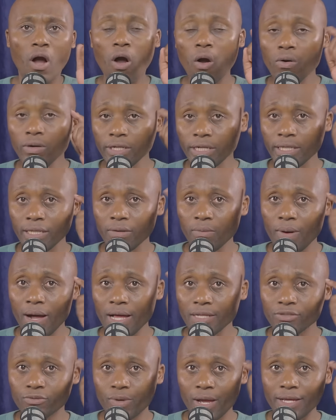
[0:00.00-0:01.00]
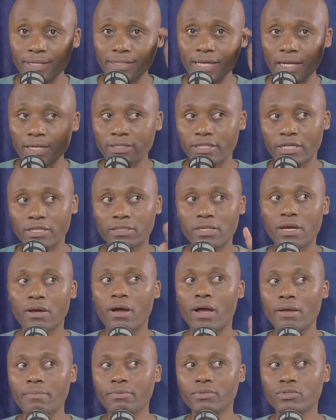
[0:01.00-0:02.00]
Only the ones who are intelligent, they
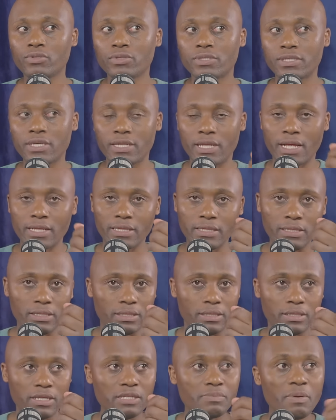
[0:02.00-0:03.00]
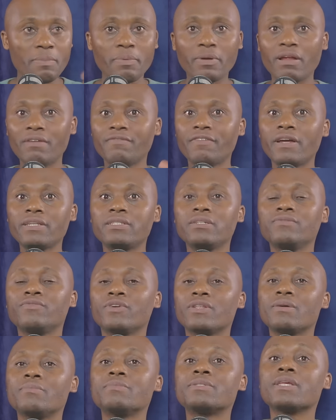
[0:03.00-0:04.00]
are able to see that these people are fighting
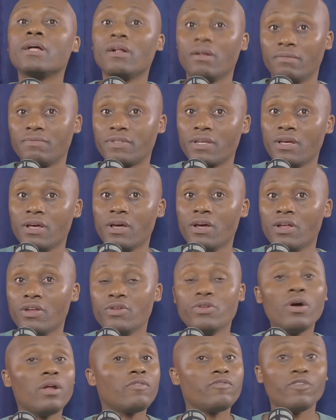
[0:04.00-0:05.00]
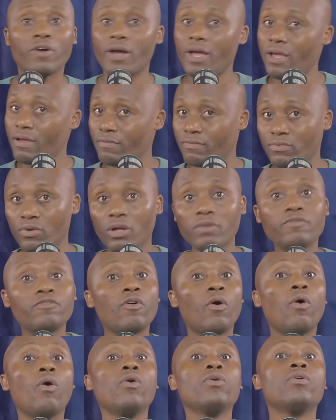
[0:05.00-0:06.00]
for themselves, not for, not
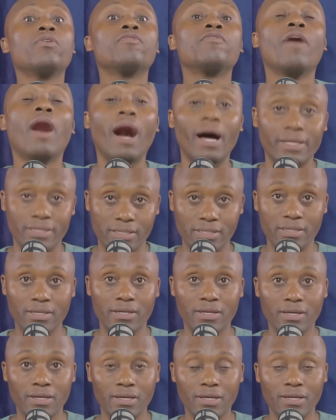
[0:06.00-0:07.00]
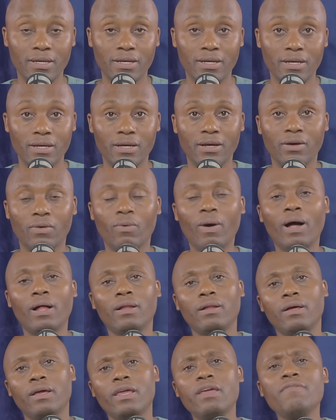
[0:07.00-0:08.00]
for all of us.
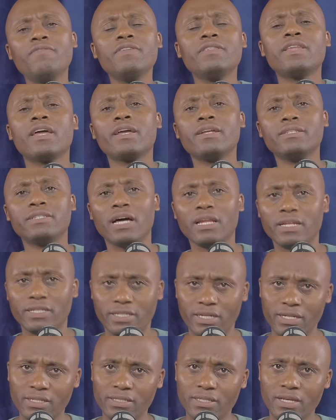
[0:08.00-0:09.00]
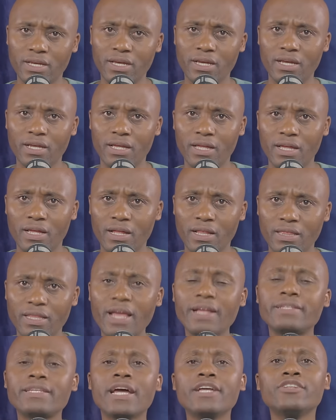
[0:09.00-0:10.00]
Well, even the intelligent,
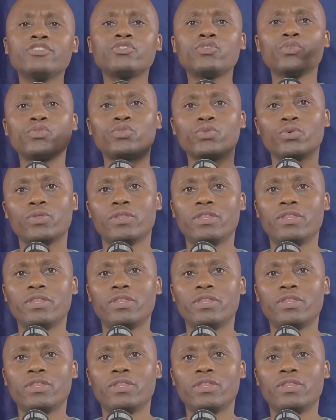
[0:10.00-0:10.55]
they tend to do